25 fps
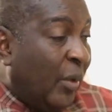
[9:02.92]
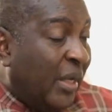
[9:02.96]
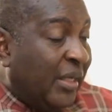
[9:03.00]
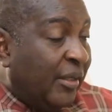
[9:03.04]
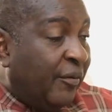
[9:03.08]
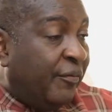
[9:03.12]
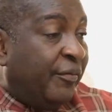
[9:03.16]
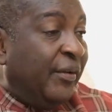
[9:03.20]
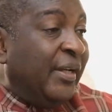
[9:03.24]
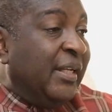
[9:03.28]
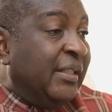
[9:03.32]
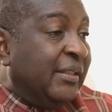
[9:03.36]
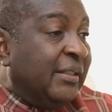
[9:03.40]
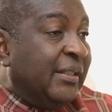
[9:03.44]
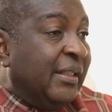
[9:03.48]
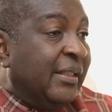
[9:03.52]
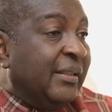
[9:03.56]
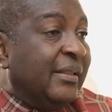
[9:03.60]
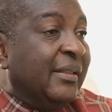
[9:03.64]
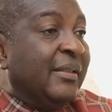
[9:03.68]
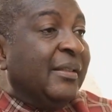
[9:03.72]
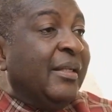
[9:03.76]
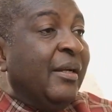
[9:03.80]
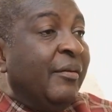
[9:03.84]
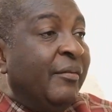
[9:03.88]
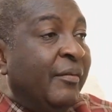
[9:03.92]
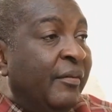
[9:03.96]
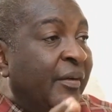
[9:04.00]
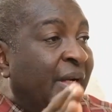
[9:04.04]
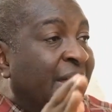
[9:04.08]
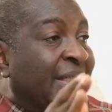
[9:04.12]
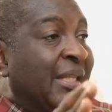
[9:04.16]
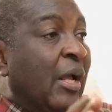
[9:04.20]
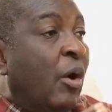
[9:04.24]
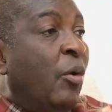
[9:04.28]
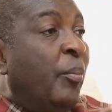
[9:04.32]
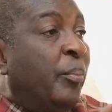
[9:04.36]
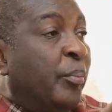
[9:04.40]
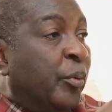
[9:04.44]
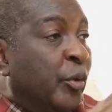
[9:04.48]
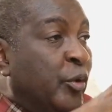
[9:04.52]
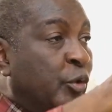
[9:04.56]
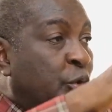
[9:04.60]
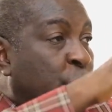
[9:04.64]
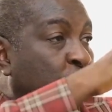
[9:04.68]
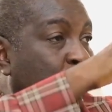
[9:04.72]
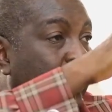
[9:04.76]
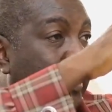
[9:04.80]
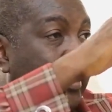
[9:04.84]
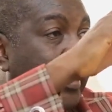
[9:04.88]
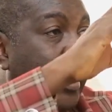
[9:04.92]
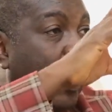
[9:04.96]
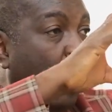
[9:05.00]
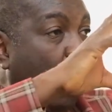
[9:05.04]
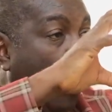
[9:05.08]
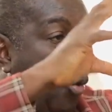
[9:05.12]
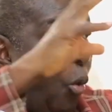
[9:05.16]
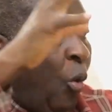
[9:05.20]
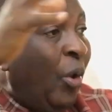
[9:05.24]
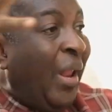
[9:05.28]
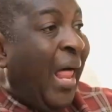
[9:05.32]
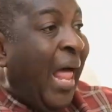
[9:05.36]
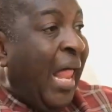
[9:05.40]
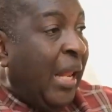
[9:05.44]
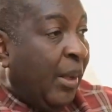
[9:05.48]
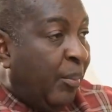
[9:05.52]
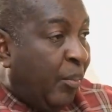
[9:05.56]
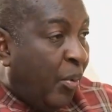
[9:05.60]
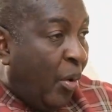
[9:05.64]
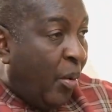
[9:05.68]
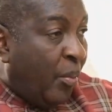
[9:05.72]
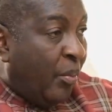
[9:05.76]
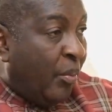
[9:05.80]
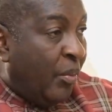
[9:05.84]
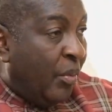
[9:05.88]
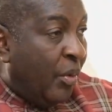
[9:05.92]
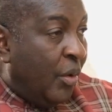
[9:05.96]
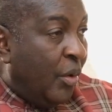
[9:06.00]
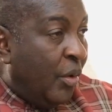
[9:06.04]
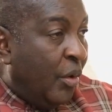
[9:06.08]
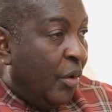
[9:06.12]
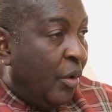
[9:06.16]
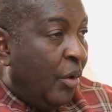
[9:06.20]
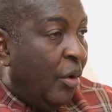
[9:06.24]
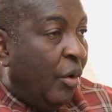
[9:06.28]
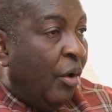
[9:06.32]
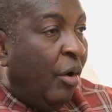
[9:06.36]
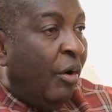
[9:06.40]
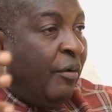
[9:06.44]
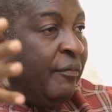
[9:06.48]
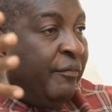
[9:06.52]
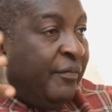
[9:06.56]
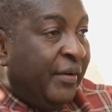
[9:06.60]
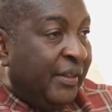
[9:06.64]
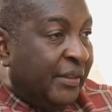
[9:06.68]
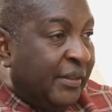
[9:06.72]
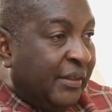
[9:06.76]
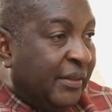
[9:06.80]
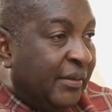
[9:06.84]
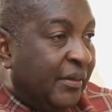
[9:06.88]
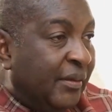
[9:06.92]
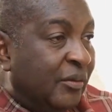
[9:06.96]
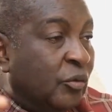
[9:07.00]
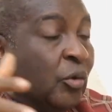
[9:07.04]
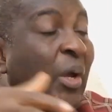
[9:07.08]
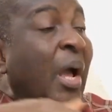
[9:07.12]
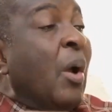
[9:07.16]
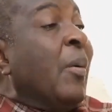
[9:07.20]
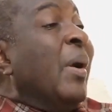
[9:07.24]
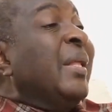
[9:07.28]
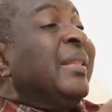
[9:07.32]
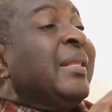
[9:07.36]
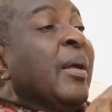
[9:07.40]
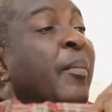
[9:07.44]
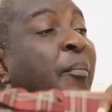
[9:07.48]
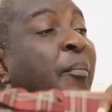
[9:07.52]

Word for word: when he finished it, they later on produced a whole album hmm. of it. So I went